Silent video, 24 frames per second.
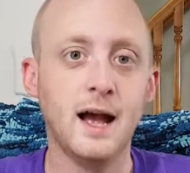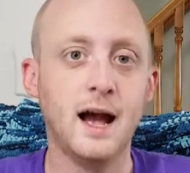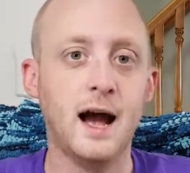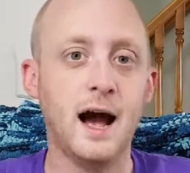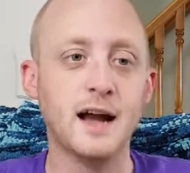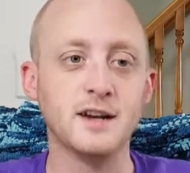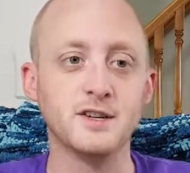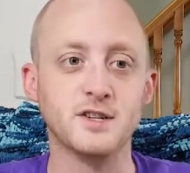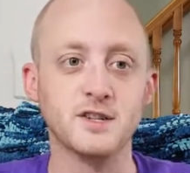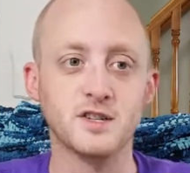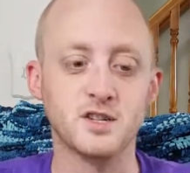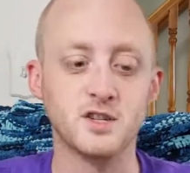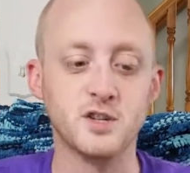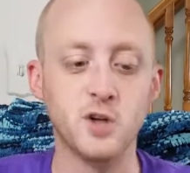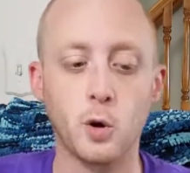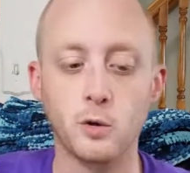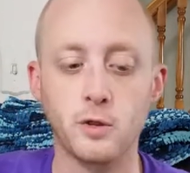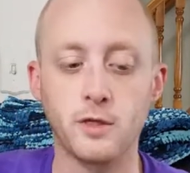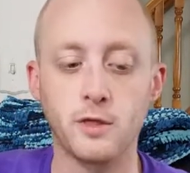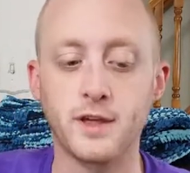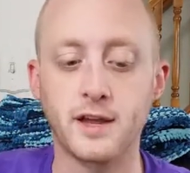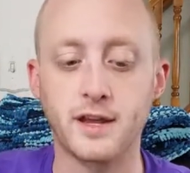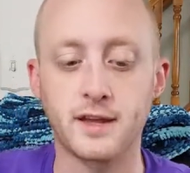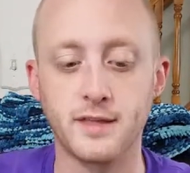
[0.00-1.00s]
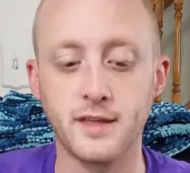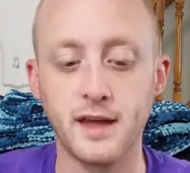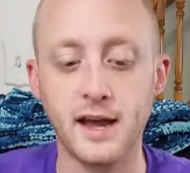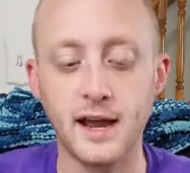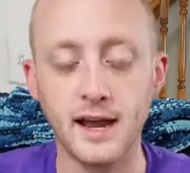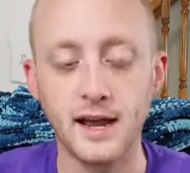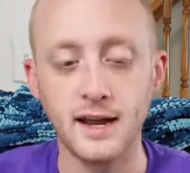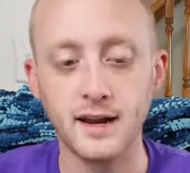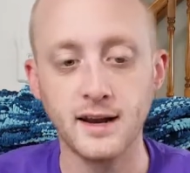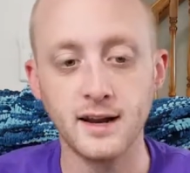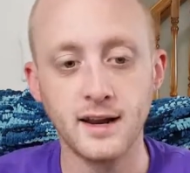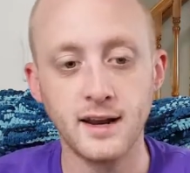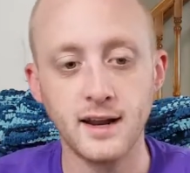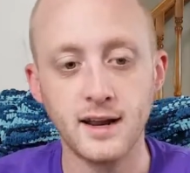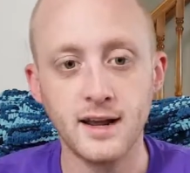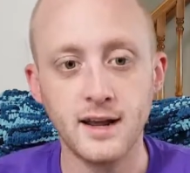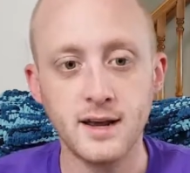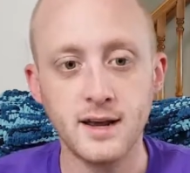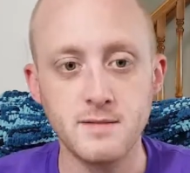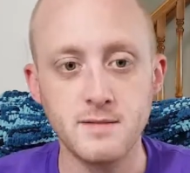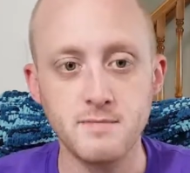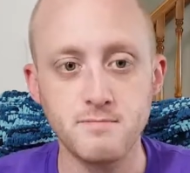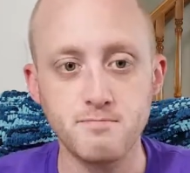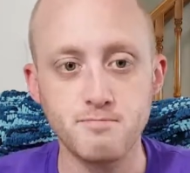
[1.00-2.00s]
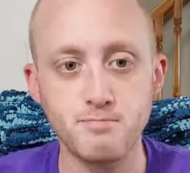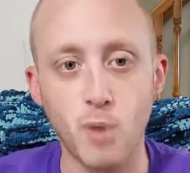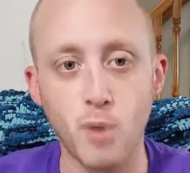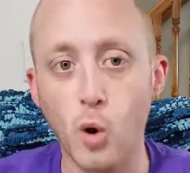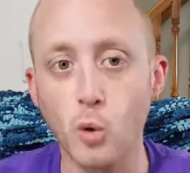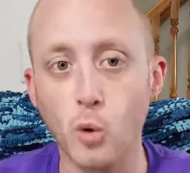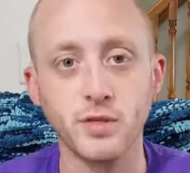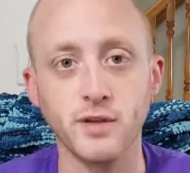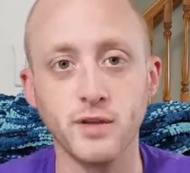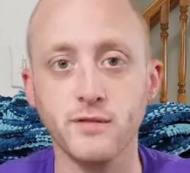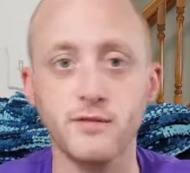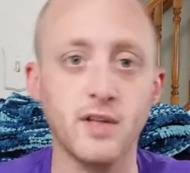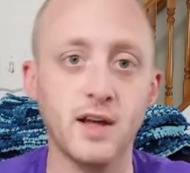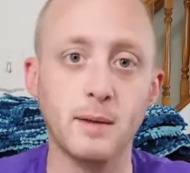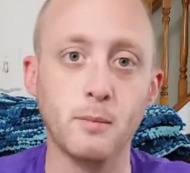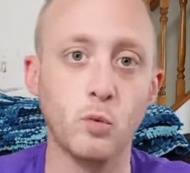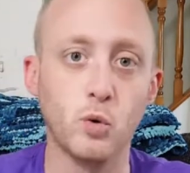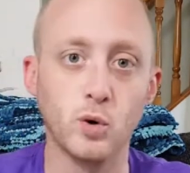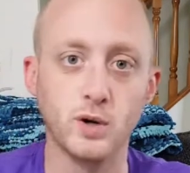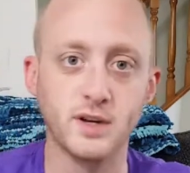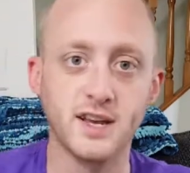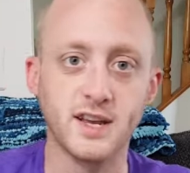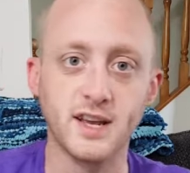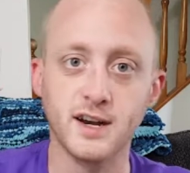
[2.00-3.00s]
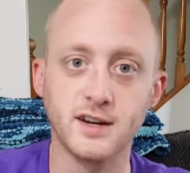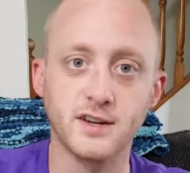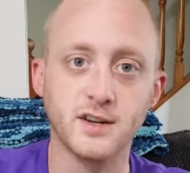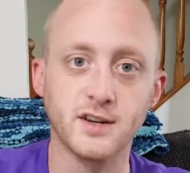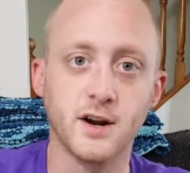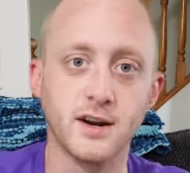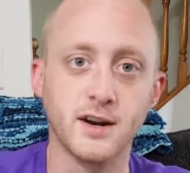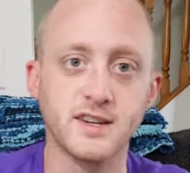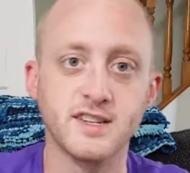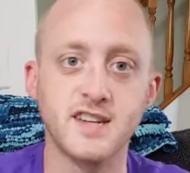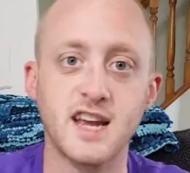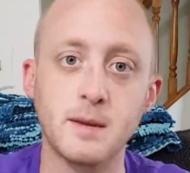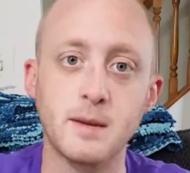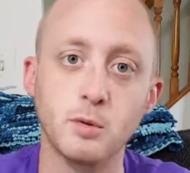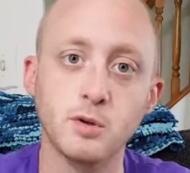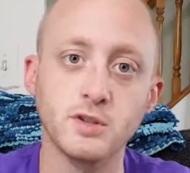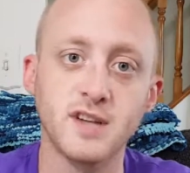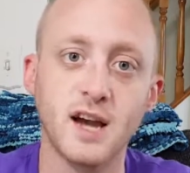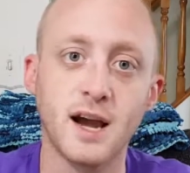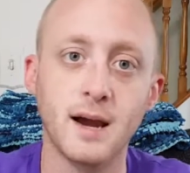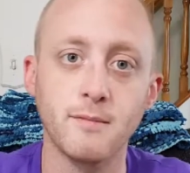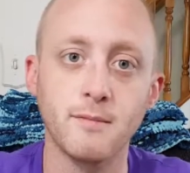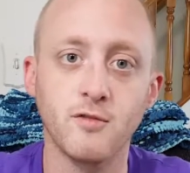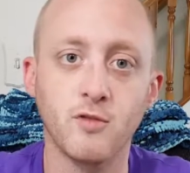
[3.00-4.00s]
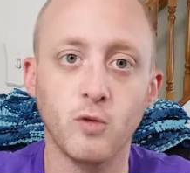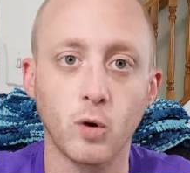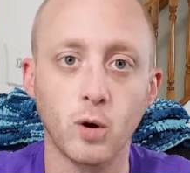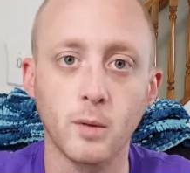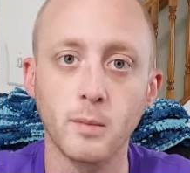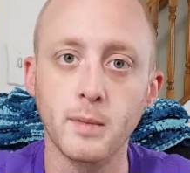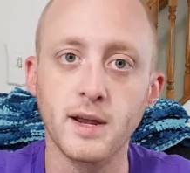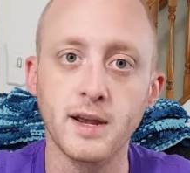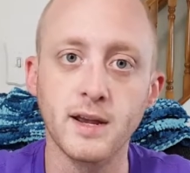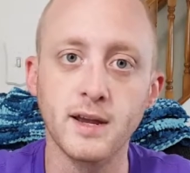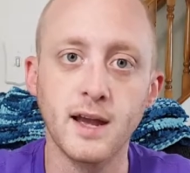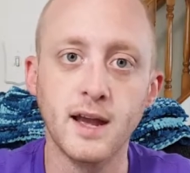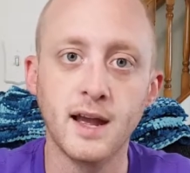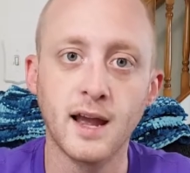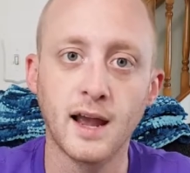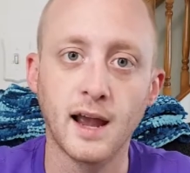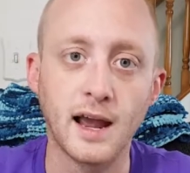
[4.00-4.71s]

I just don't think that both of them would get a ton of table time for me,